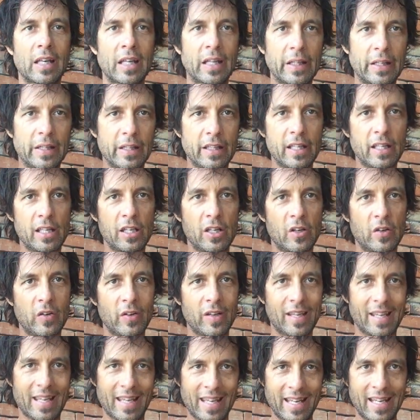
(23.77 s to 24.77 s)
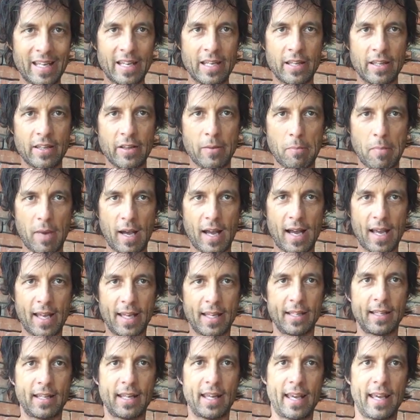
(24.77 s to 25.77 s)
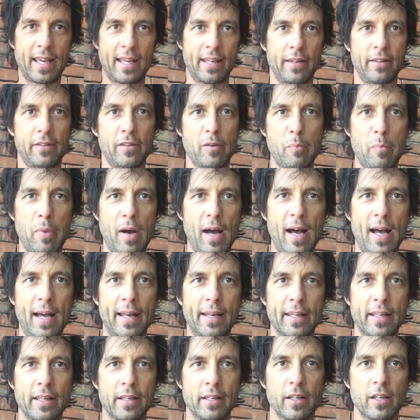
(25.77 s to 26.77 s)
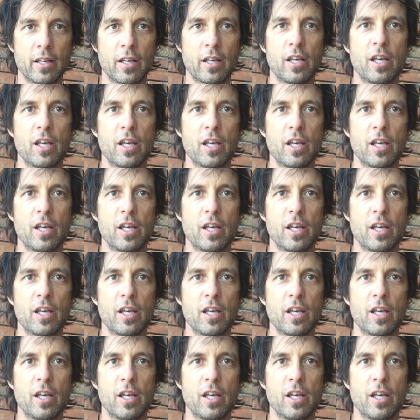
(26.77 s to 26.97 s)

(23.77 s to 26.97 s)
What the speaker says: clear in the mind and in the body